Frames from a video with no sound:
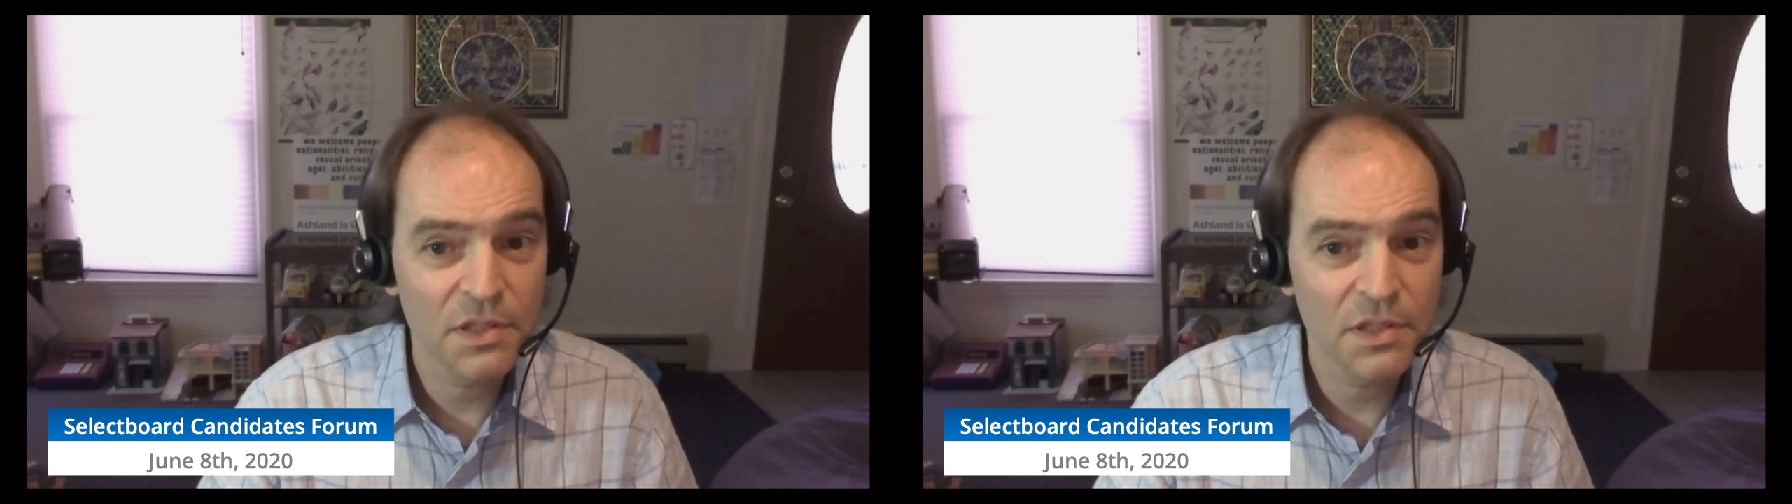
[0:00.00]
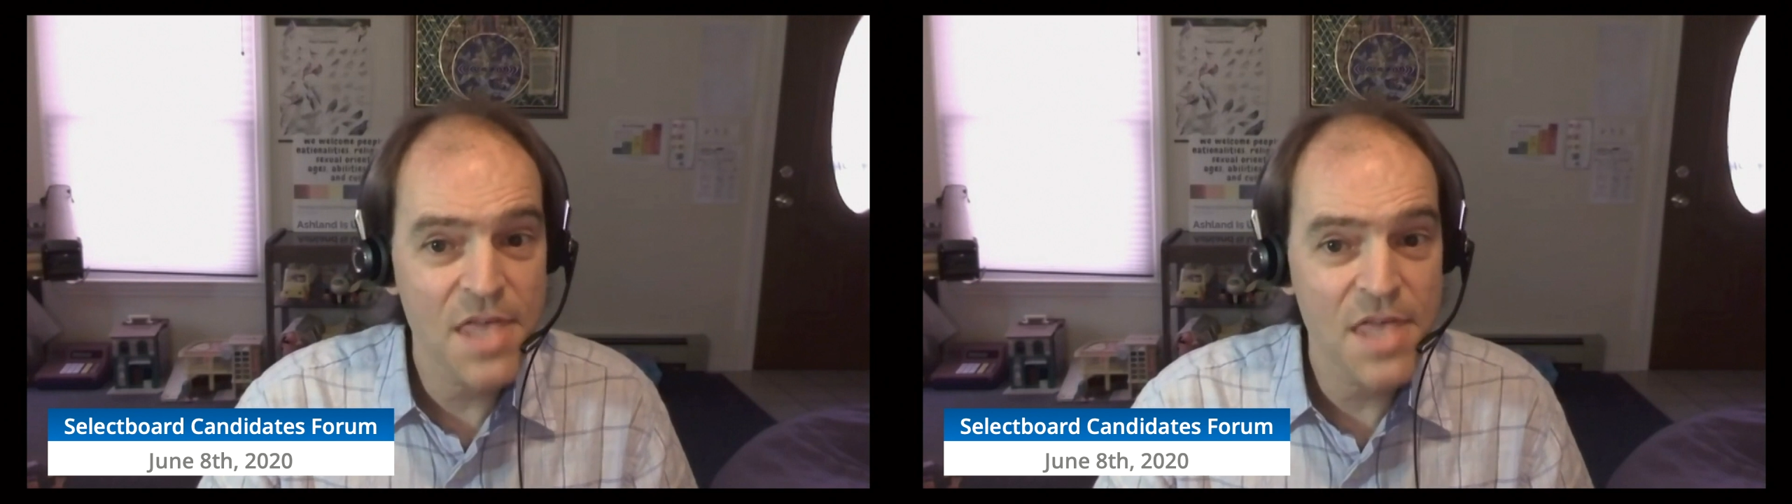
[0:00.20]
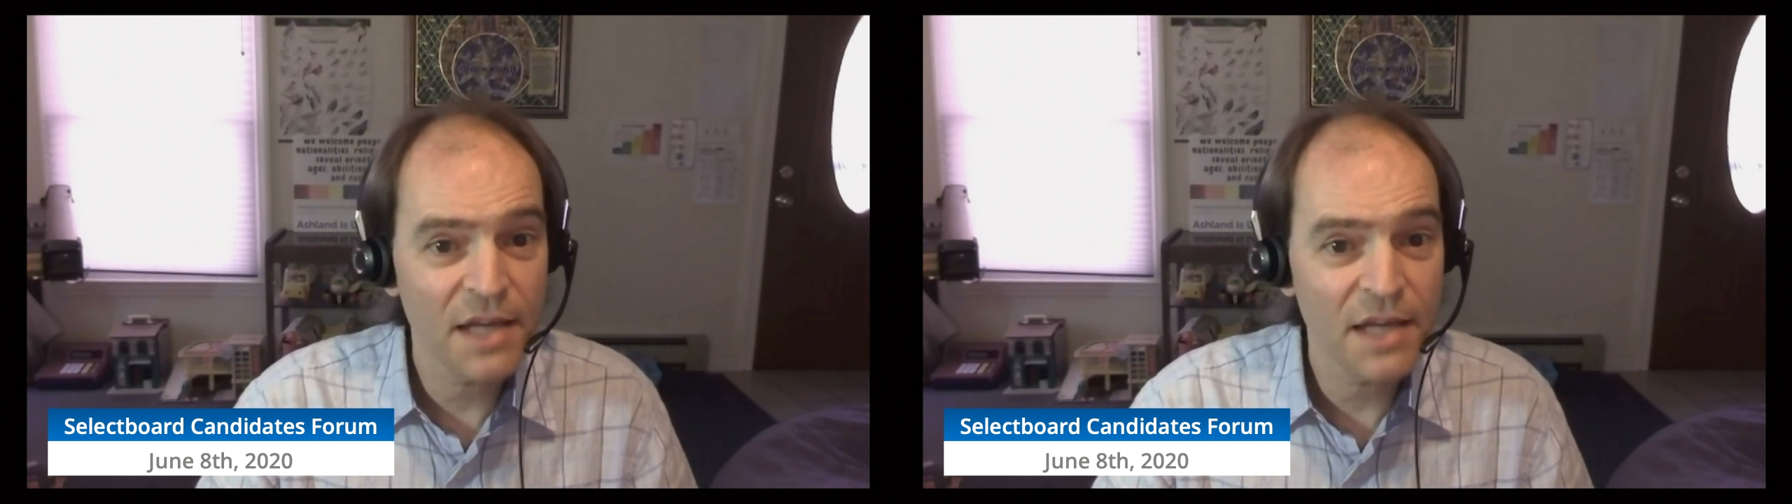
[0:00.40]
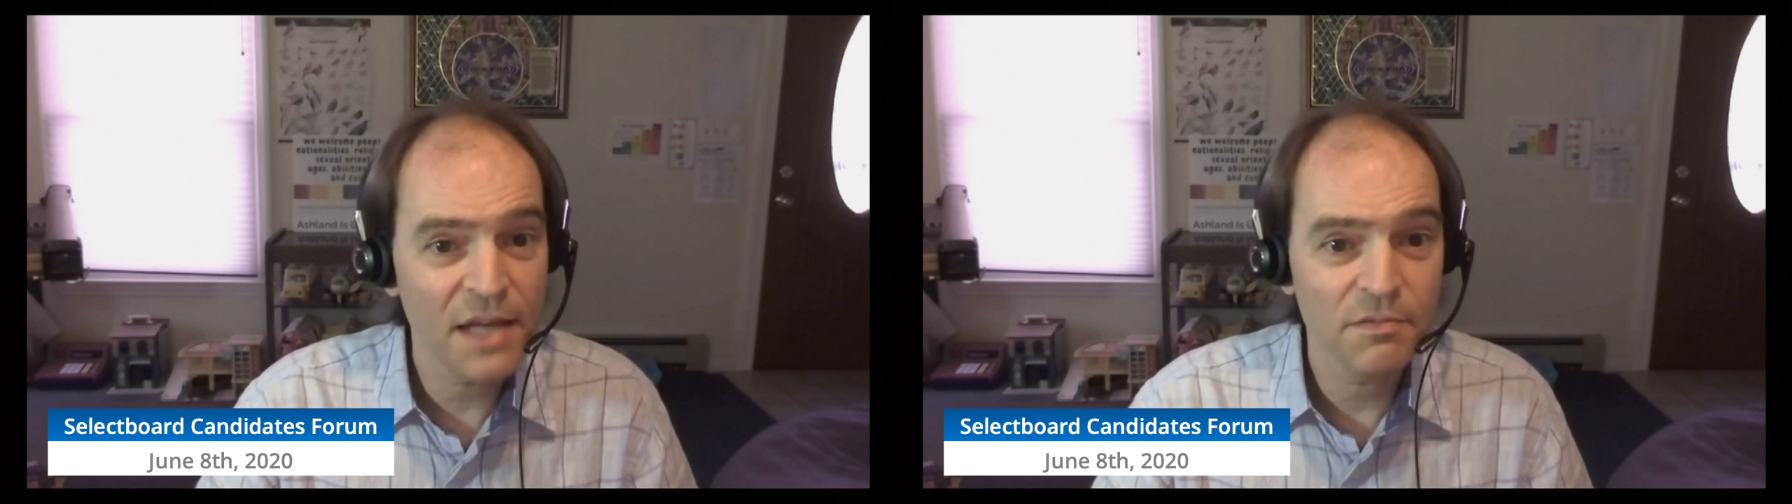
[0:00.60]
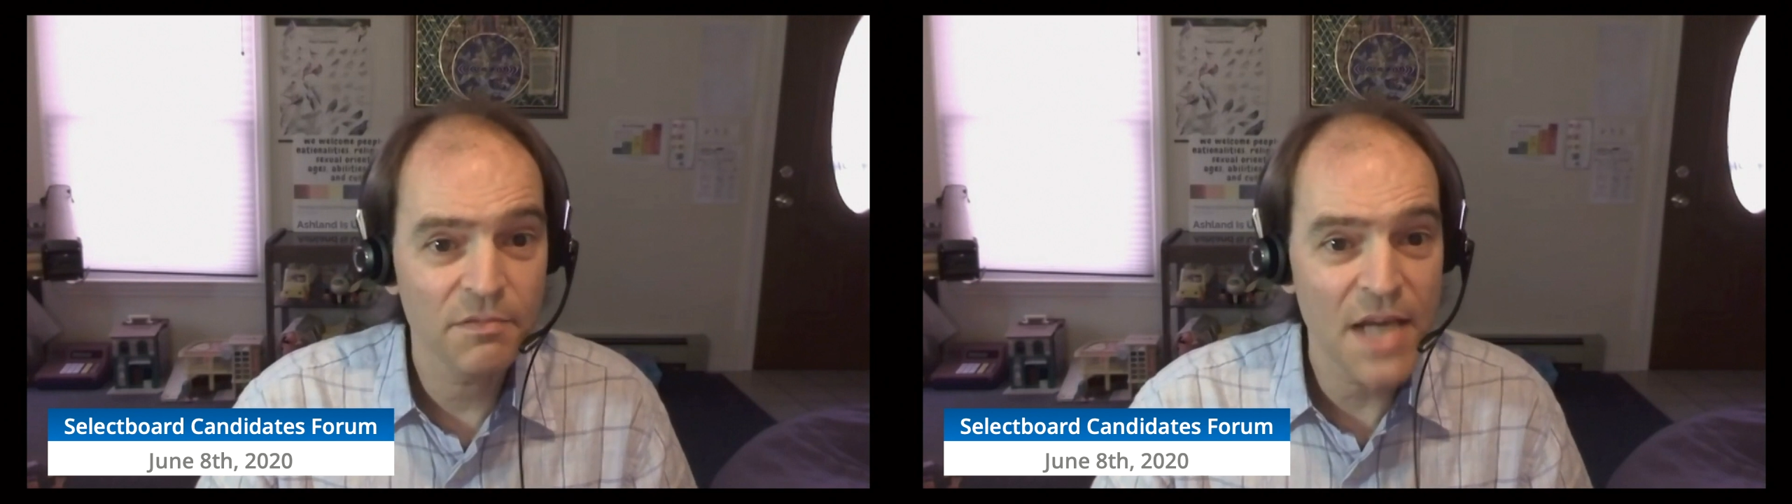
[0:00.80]
that
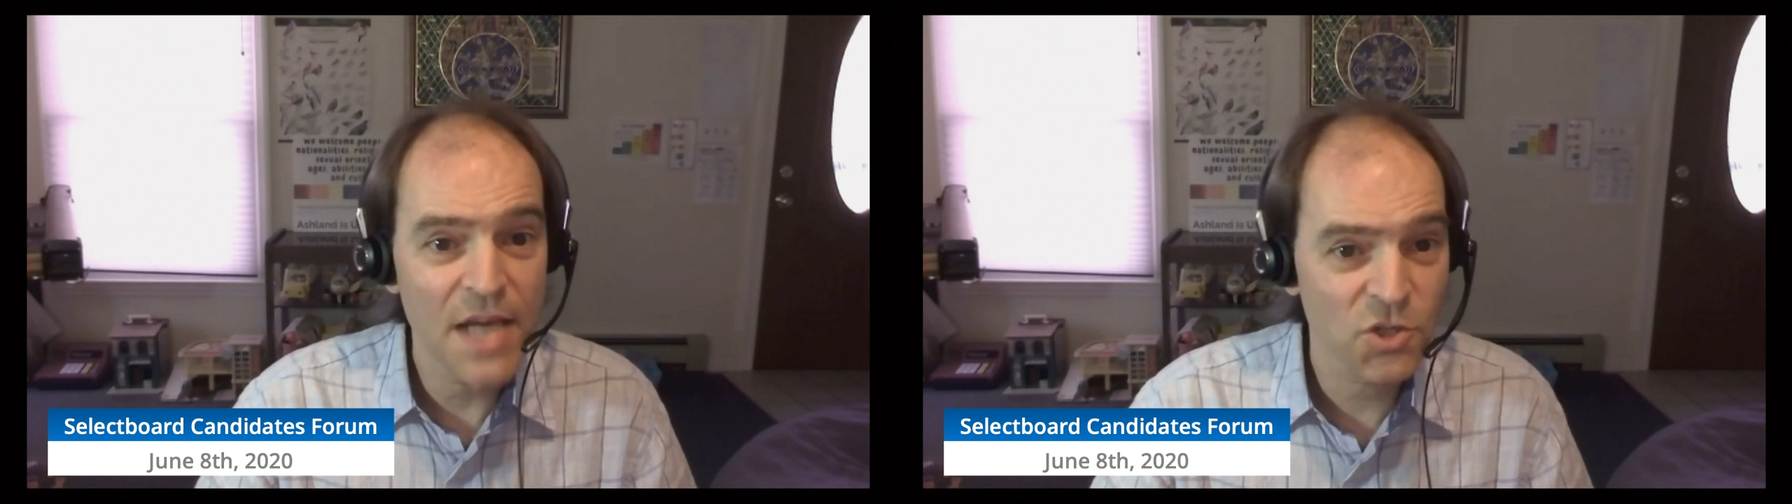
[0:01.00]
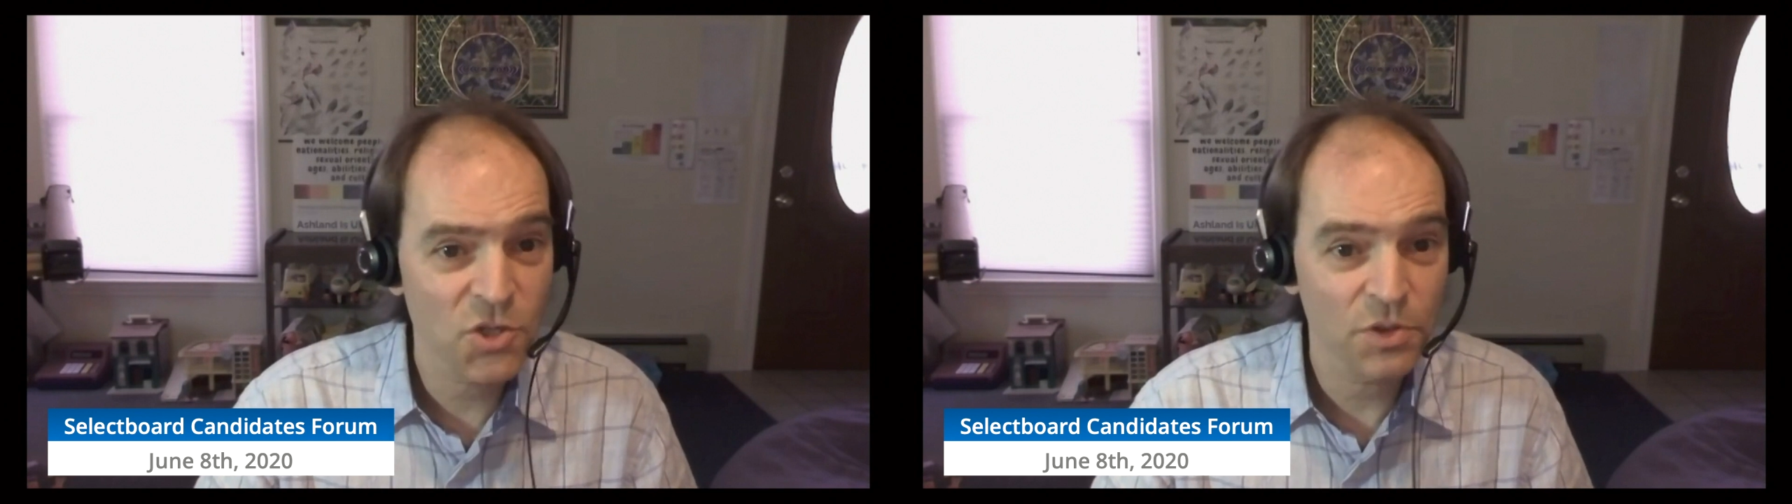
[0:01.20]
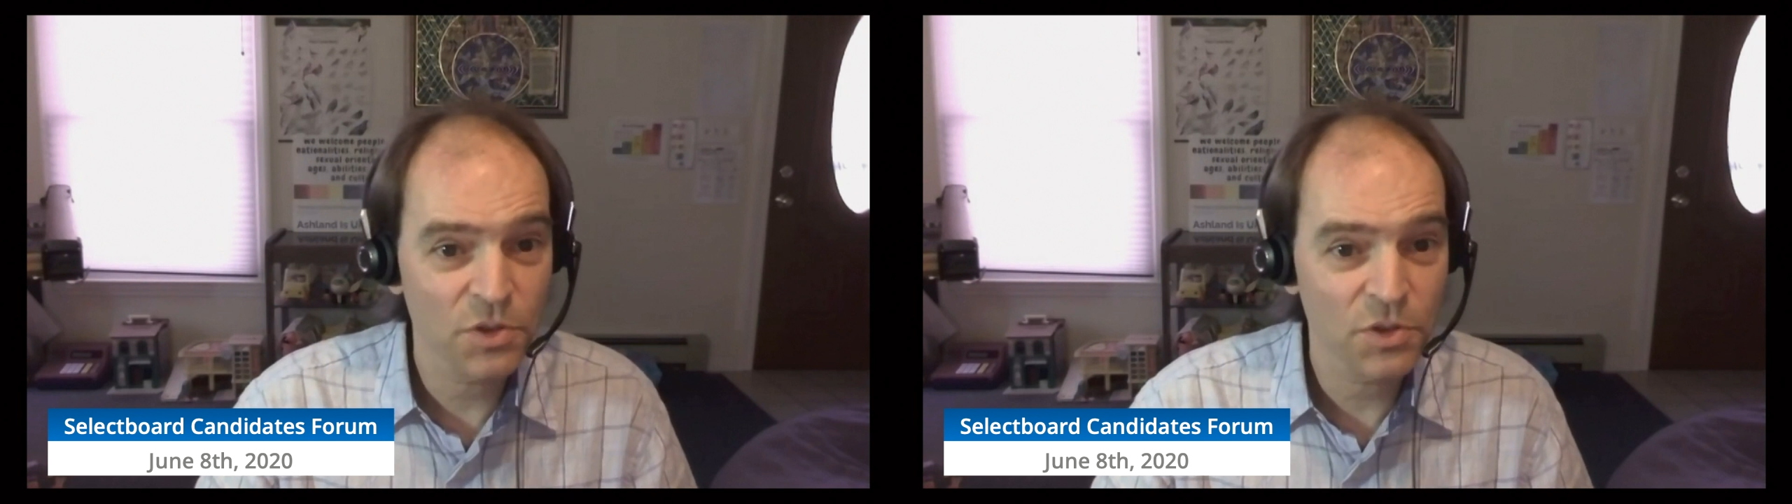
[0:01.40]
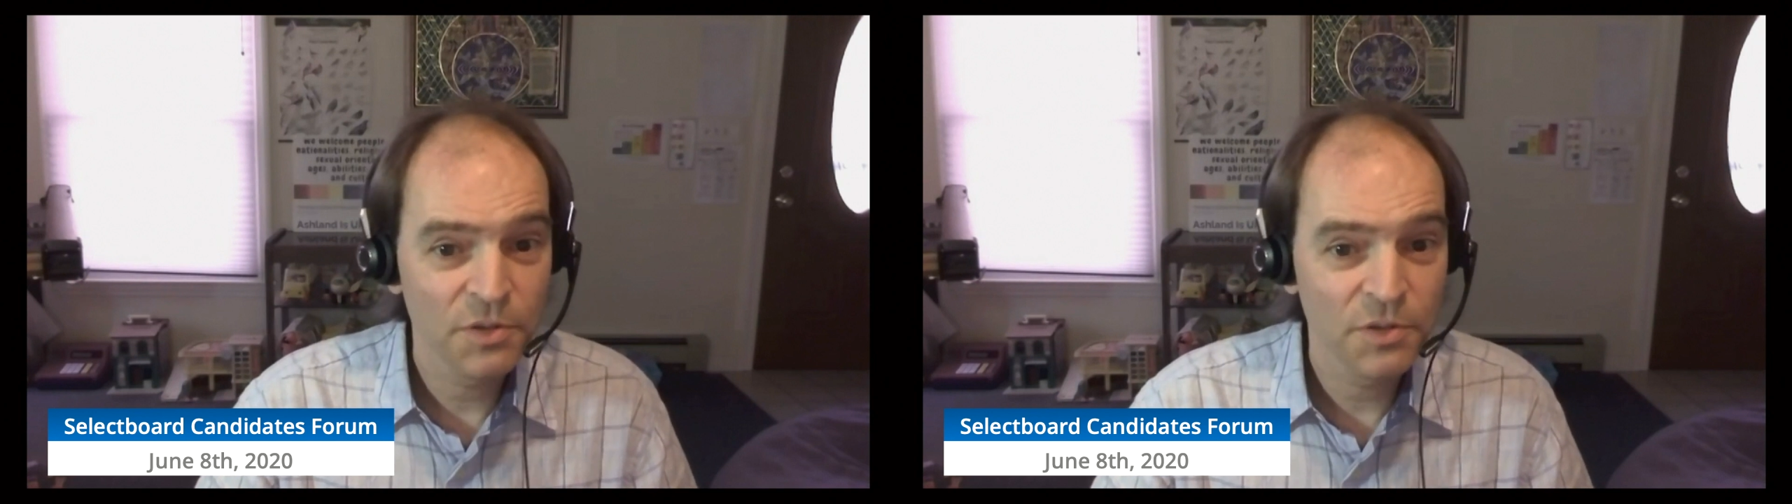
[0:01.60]
natural